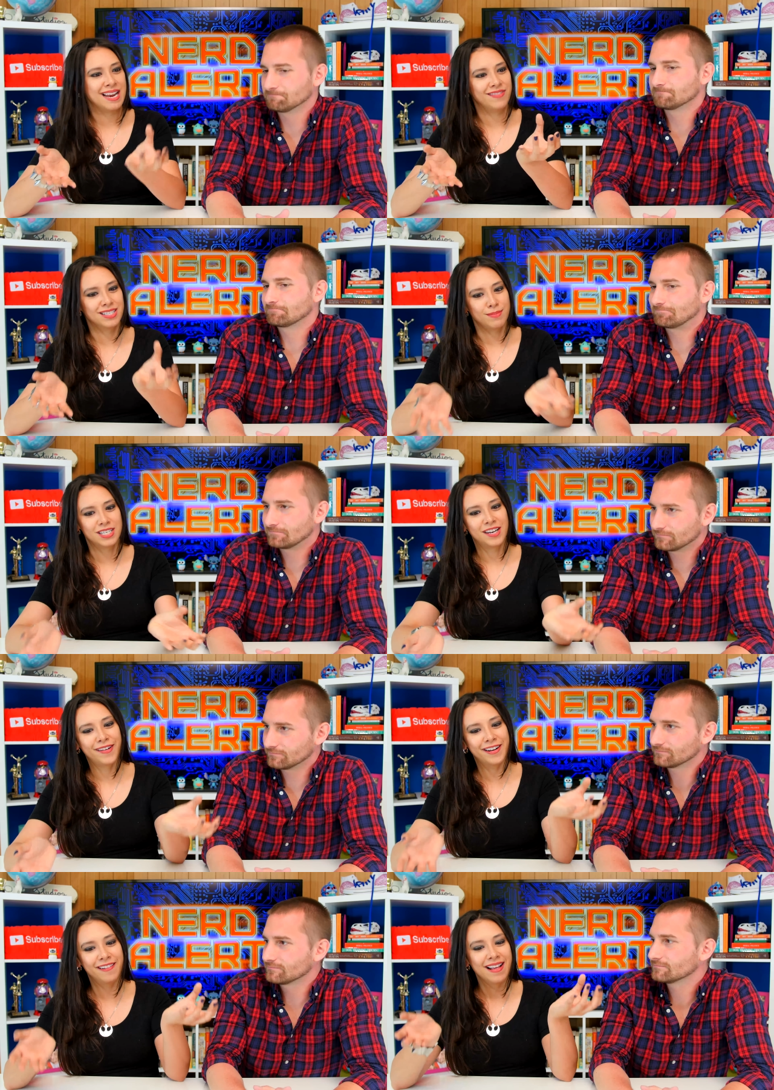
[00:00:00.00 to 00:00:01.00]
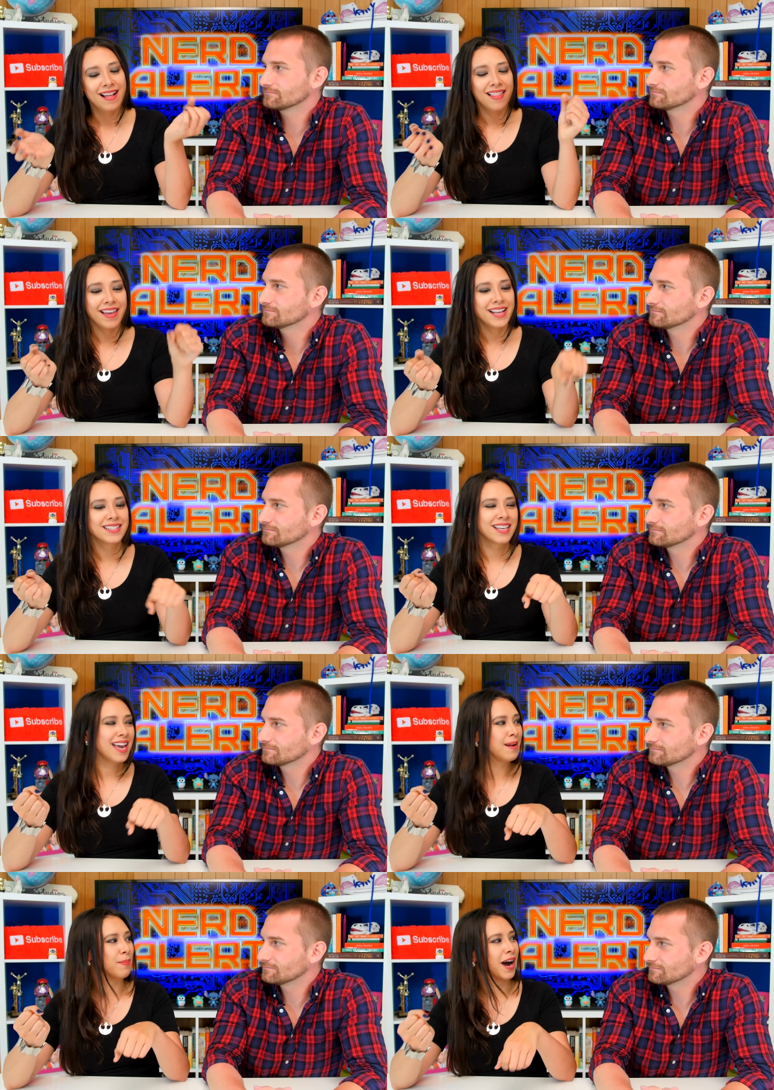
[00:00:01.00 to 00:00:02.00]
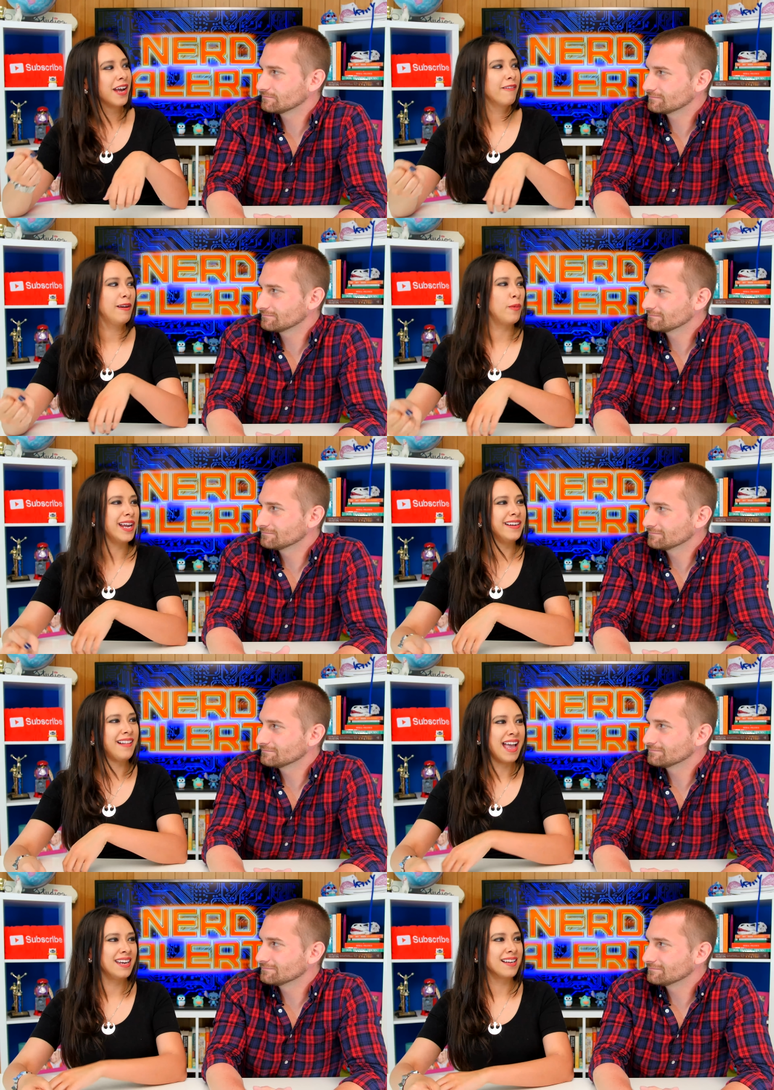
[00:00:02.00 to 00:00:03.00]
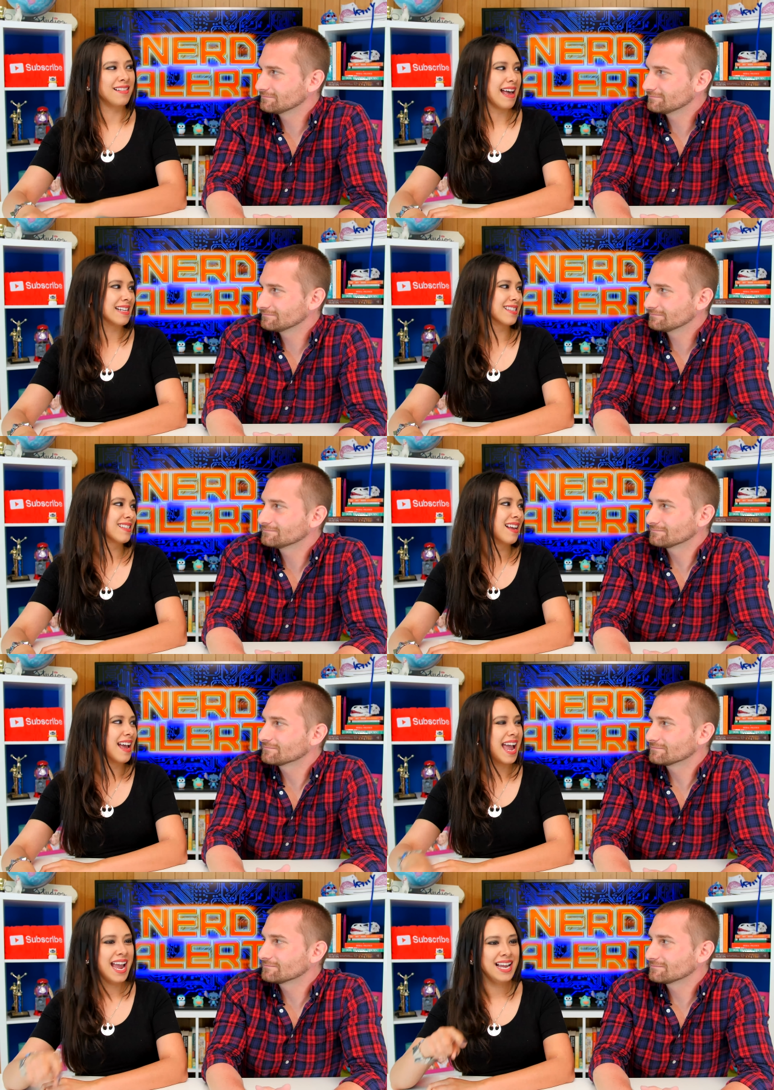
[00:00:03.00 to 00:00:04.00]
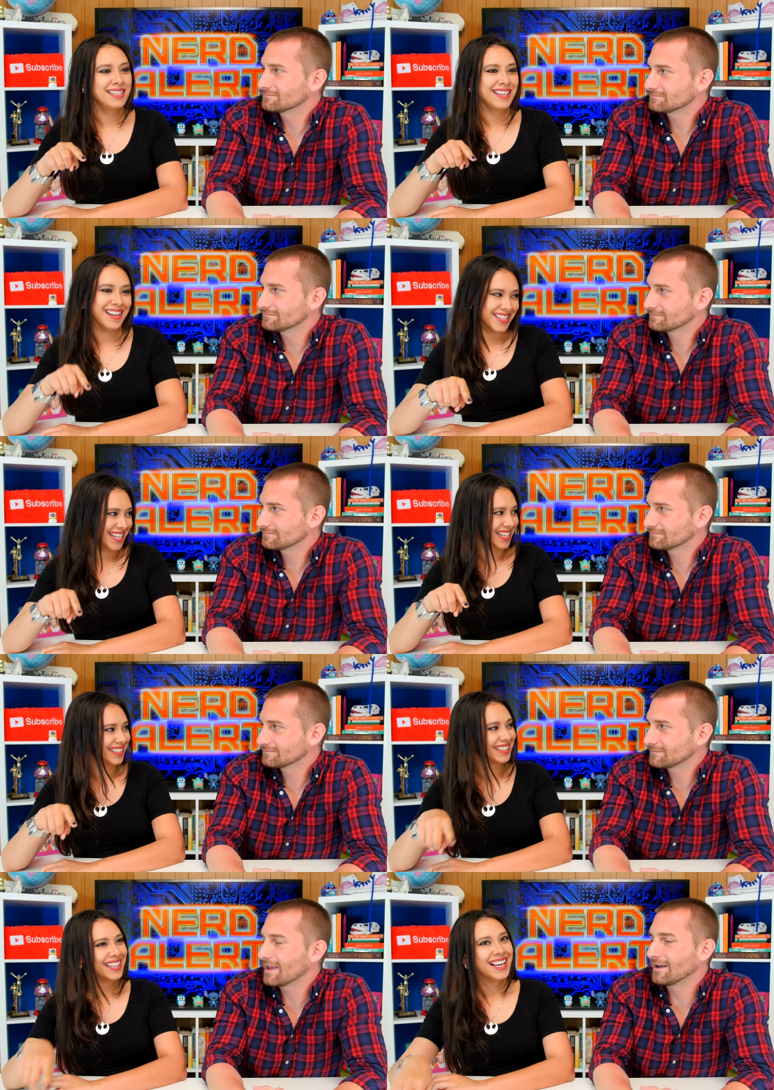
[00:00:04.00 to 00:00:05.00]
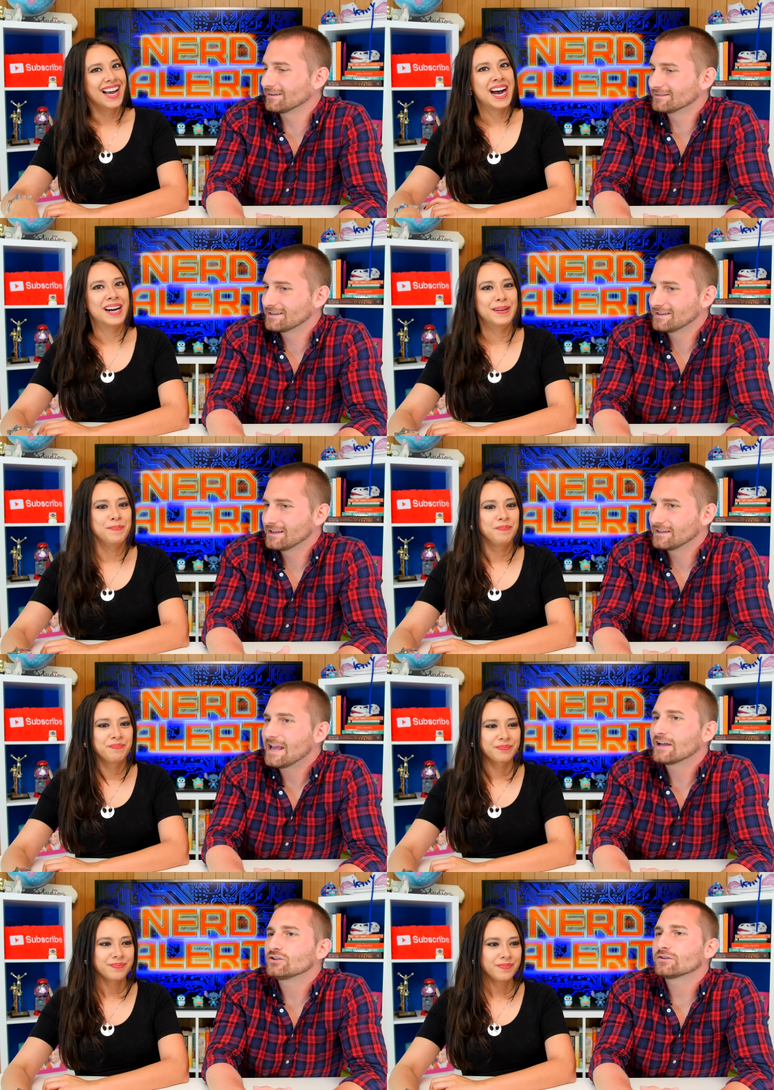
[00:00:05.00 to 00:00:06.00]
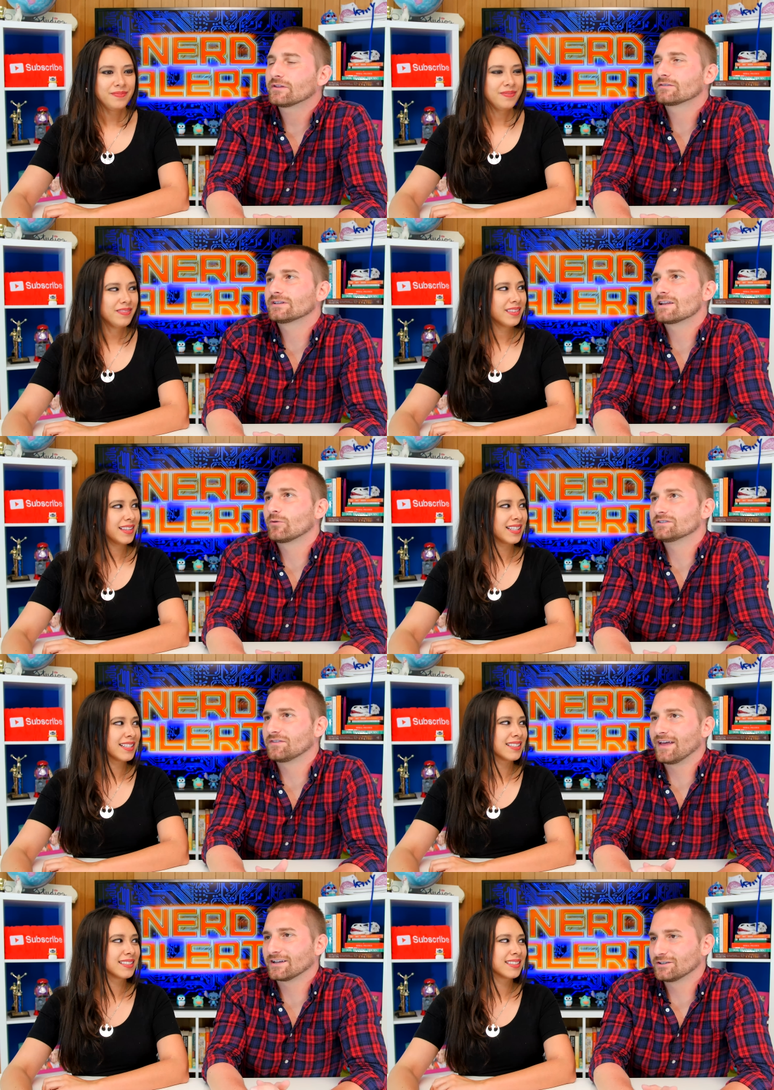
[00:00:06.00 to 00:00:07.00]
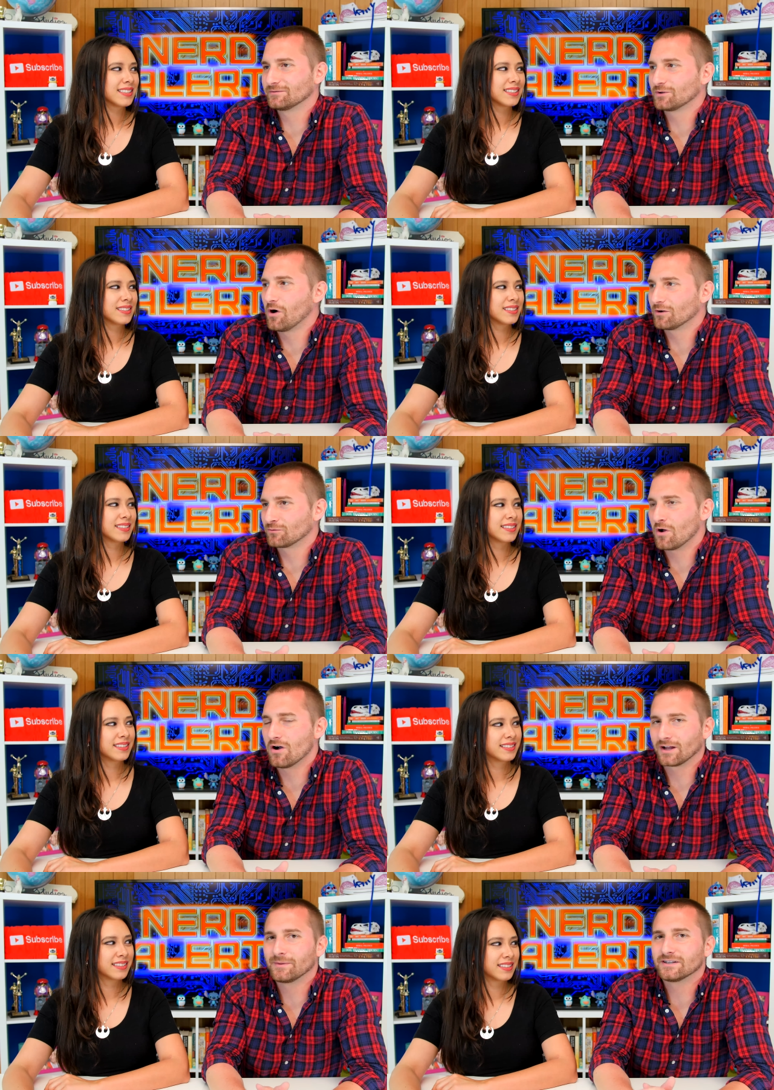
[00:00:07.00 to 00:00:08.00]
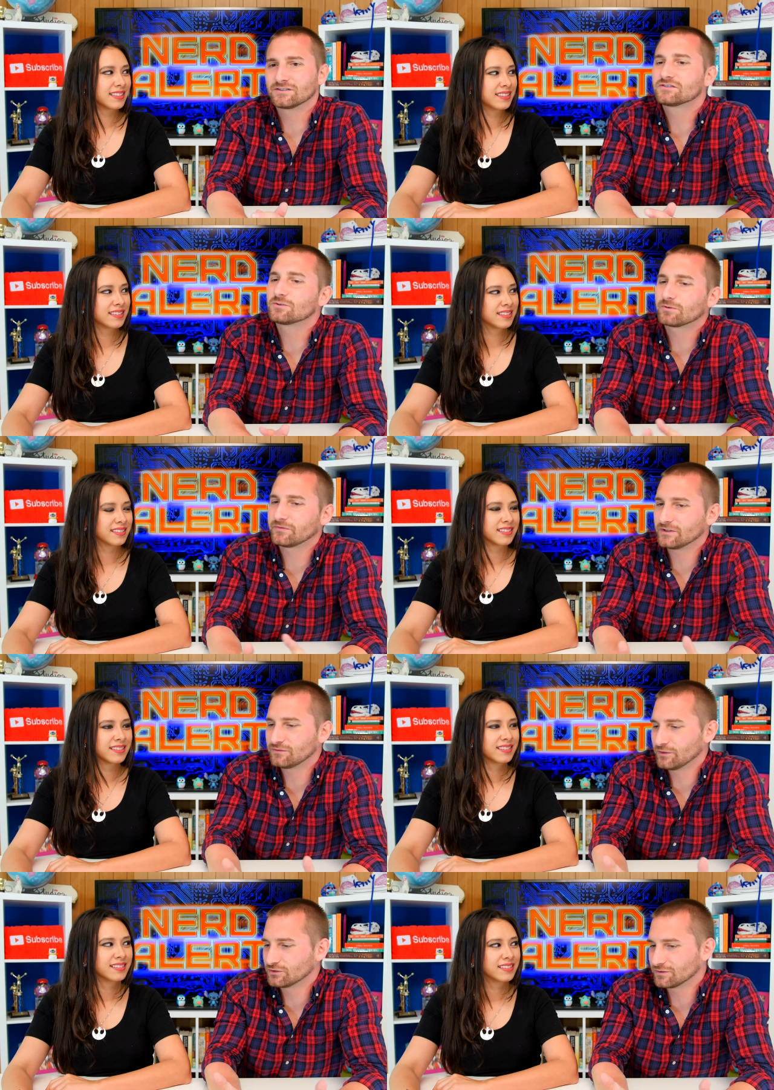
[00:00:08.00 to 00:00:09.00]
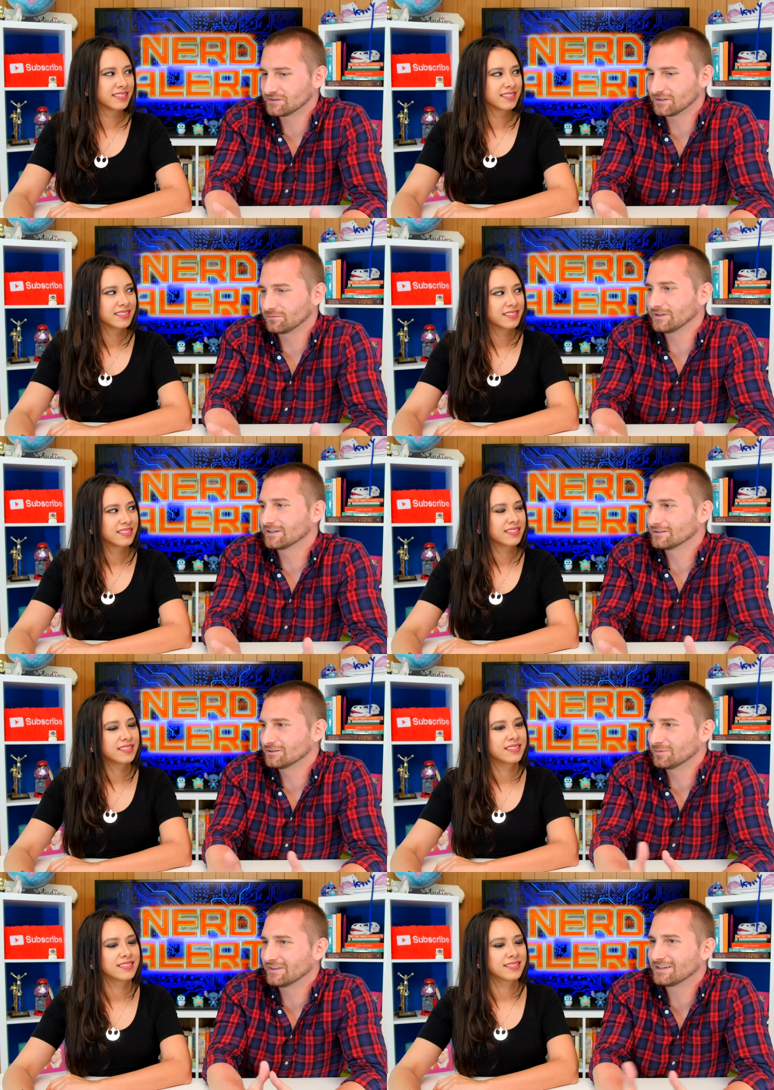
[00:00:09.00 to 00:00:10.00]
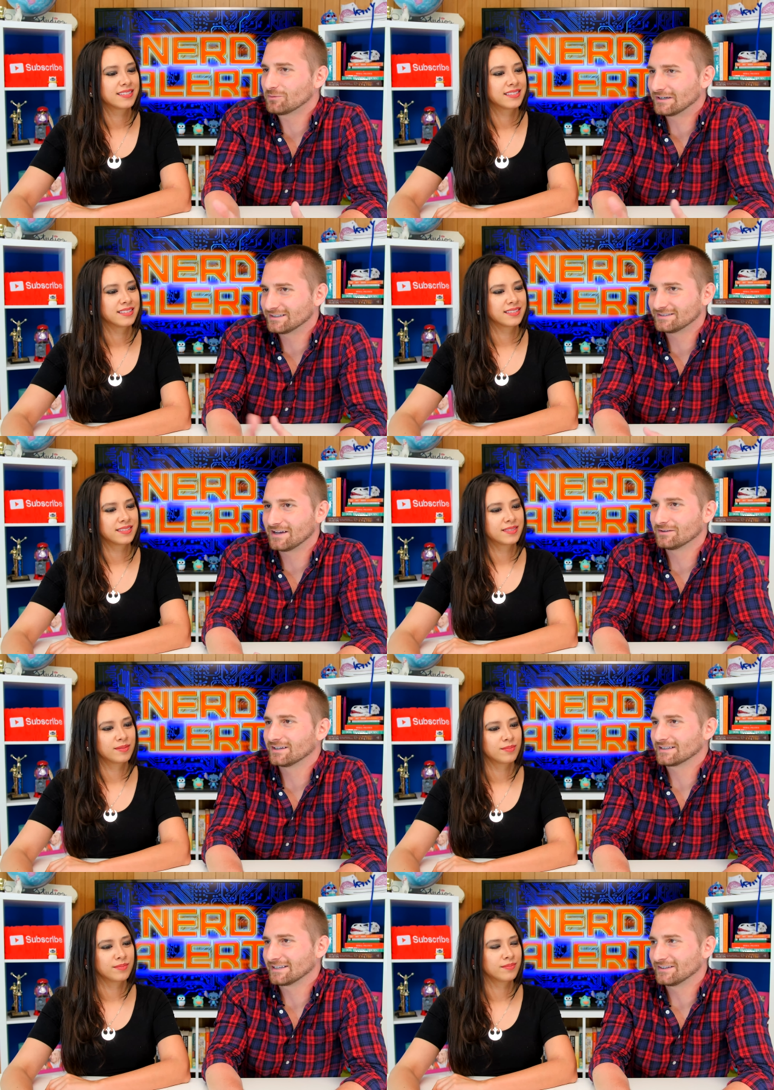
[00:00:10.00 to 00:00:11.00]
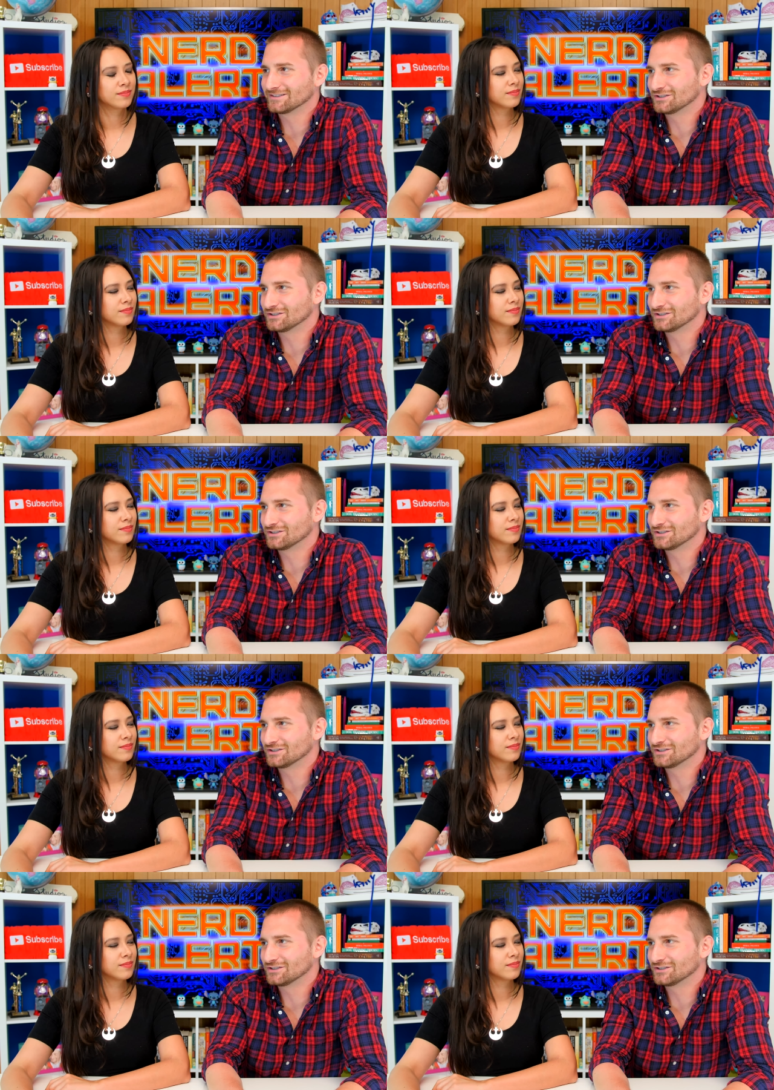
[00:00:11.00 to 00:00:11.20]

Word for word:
Speaker 1: made mm-hmm. out of mm-hmm. this material. Let's get a pottery wheel and a glass and touch it. Yeah. Um, yeah,
Speaker 2: and you could think of a lot of ways that, that could have gone wrong. I mean, it's a super futuristic vehicle, but they didn't want it to sound like like the